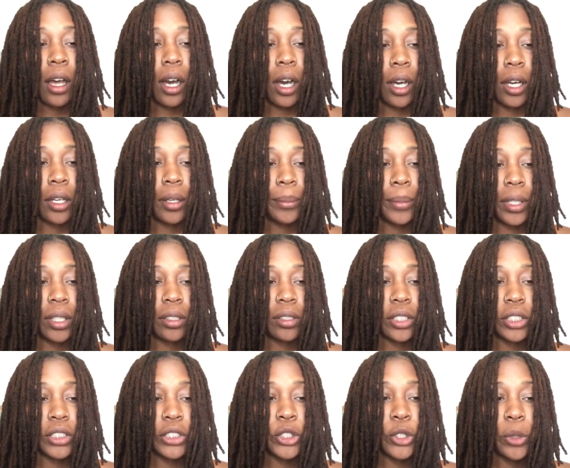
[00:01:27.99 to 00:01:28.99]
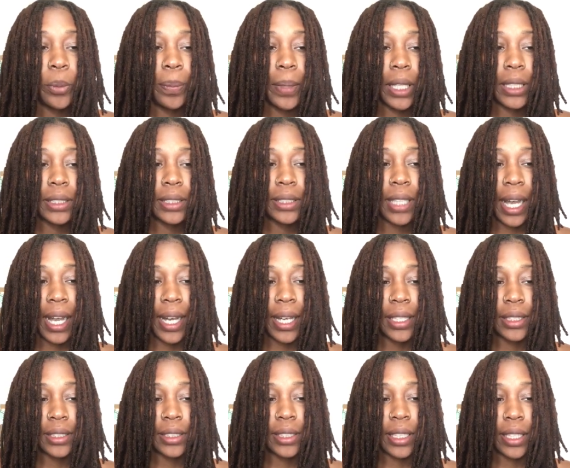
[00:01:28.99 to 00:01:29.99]
the two best
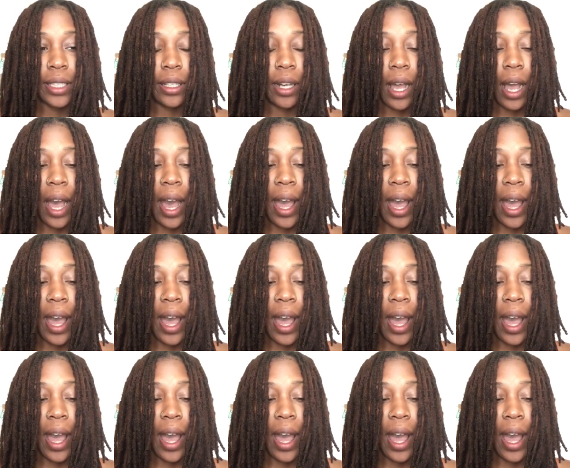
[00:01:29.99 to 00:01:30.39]
dyes that